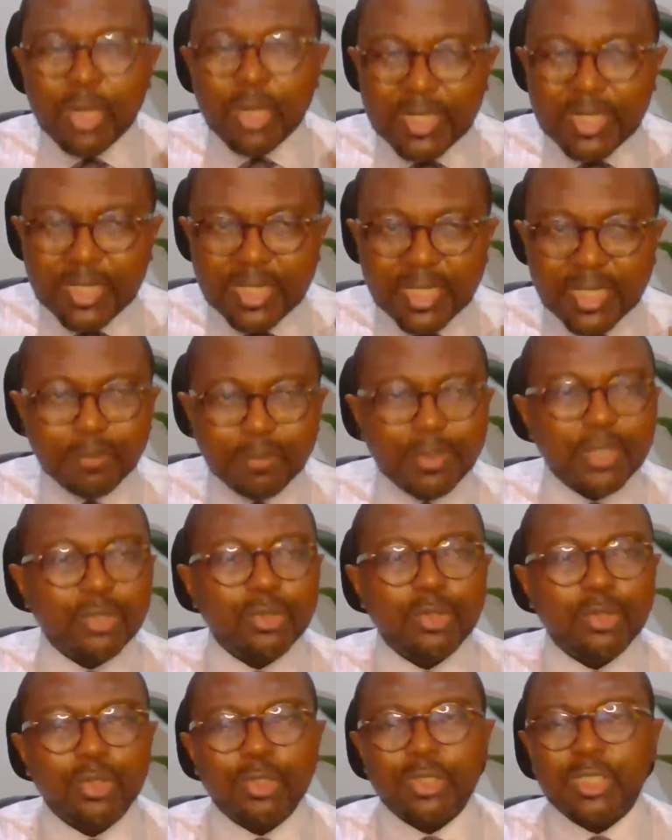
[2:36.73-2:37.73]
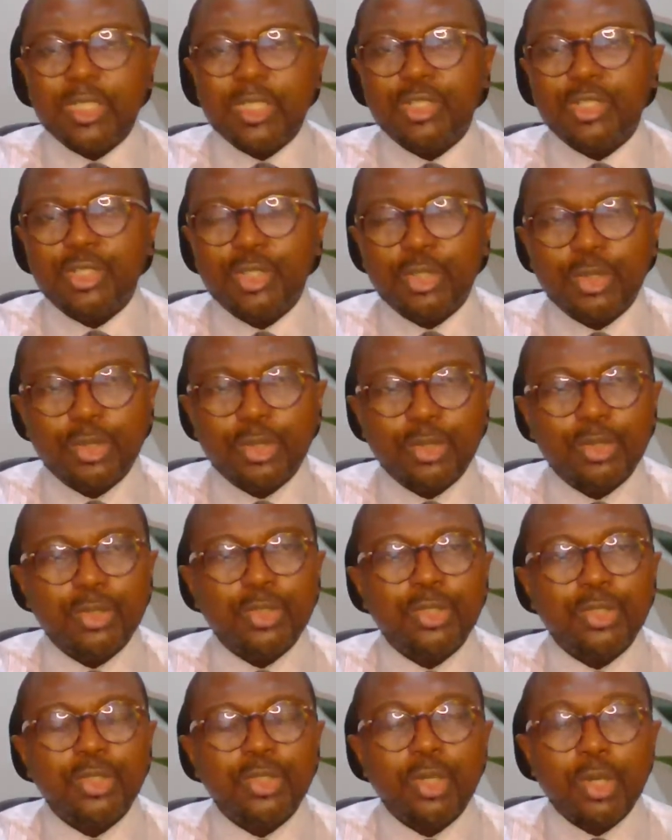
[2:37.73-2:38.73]
deep into those
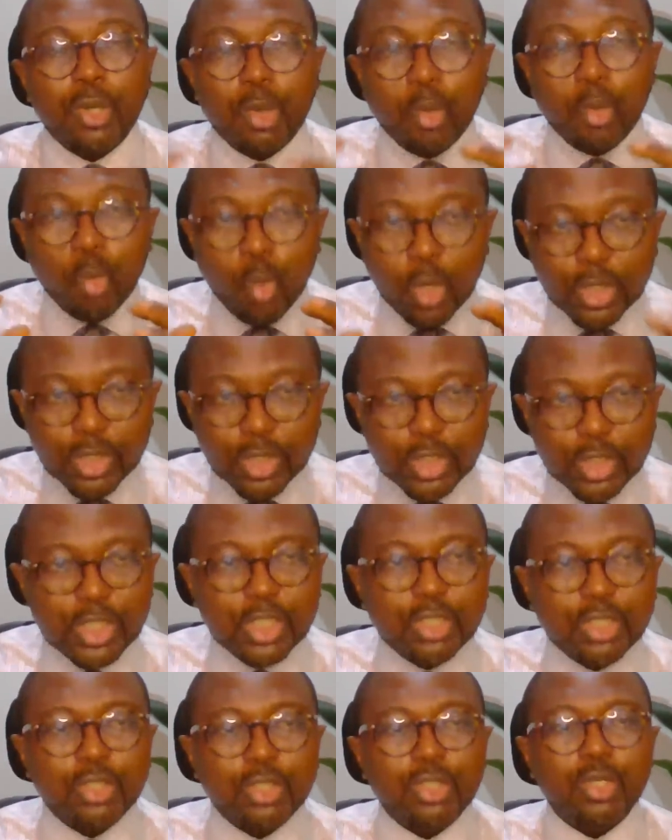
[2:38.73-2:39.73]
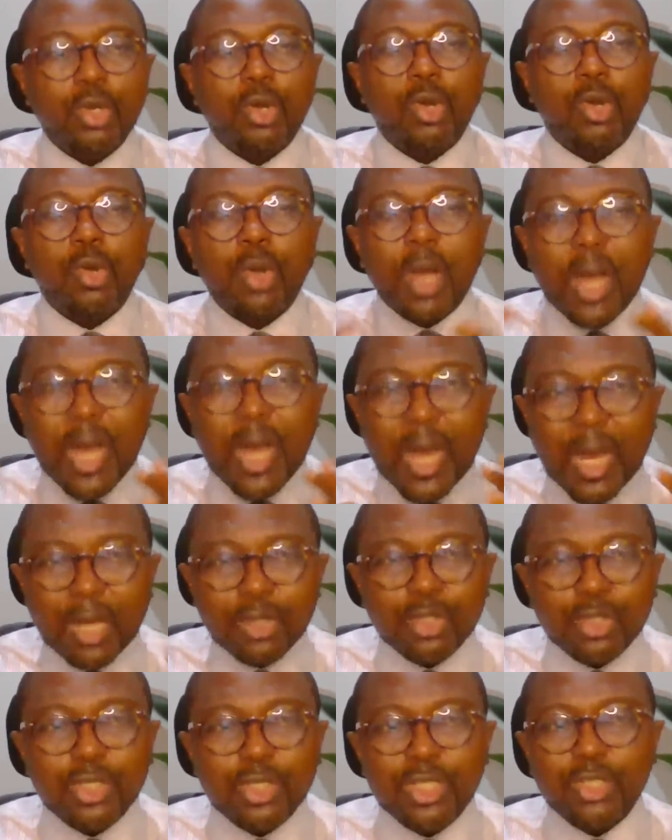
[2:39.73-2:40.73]
issues, what you need to know, how
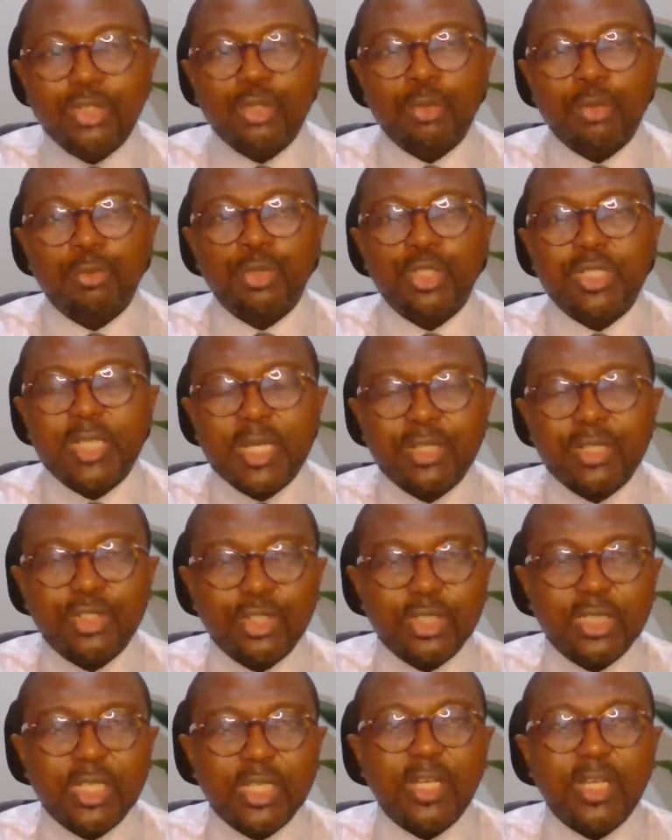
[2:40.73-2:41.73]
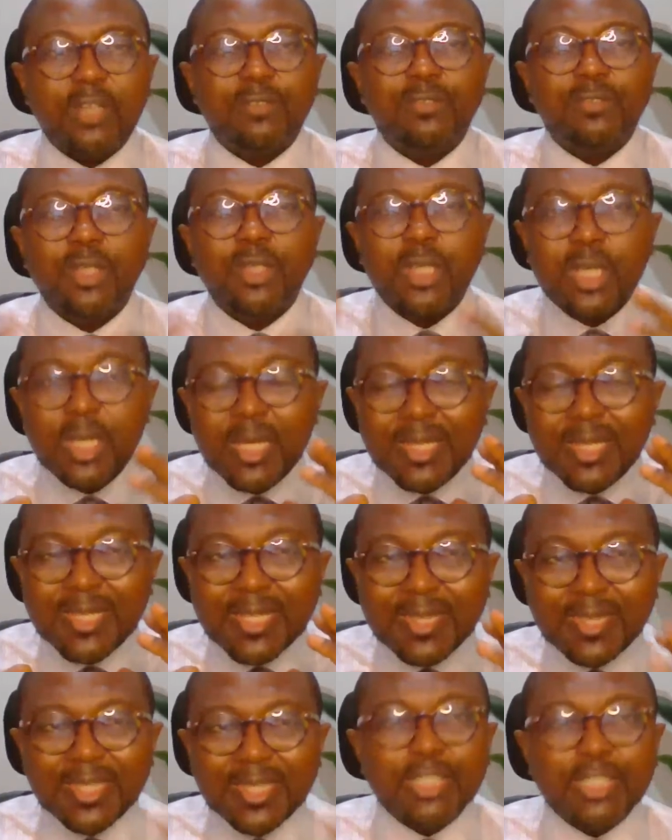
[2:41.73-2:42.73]
you need to project yourself, the
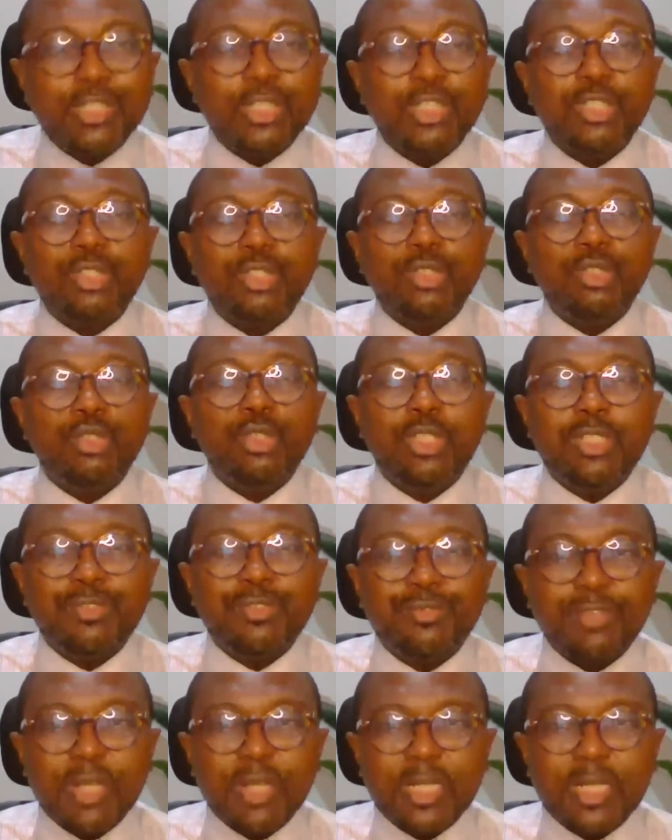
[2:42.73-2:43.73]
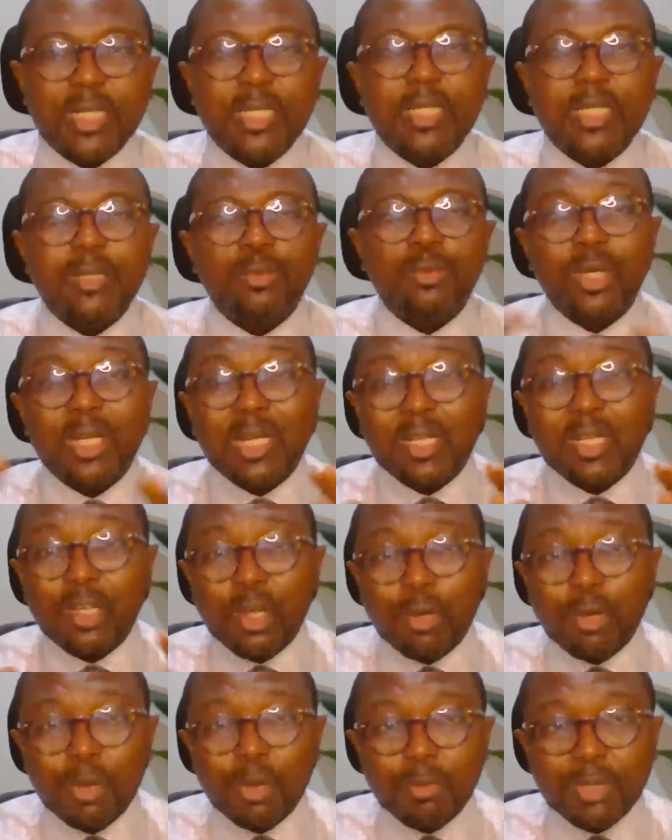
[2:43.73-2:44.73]
things you need to do differently, what are the
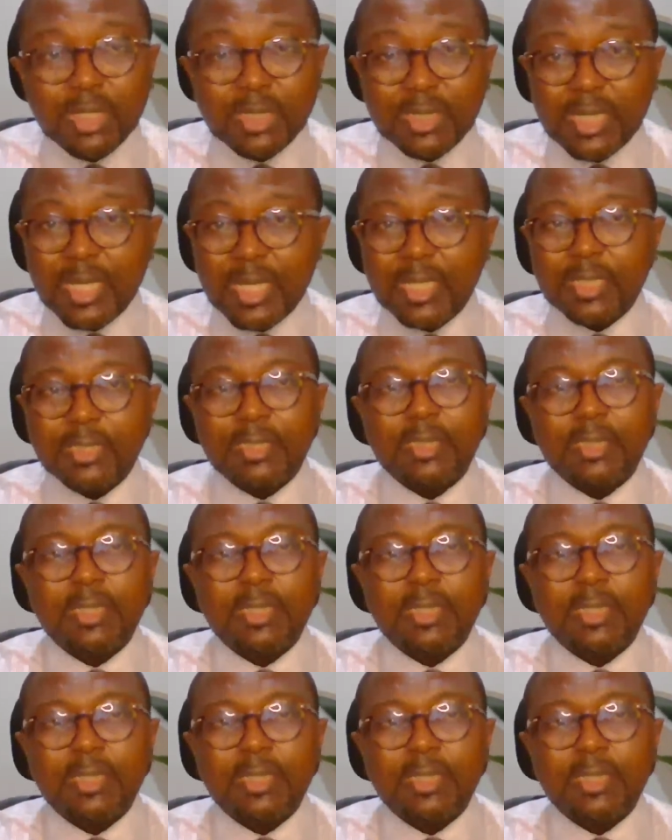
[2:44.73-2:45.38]
common mistakes.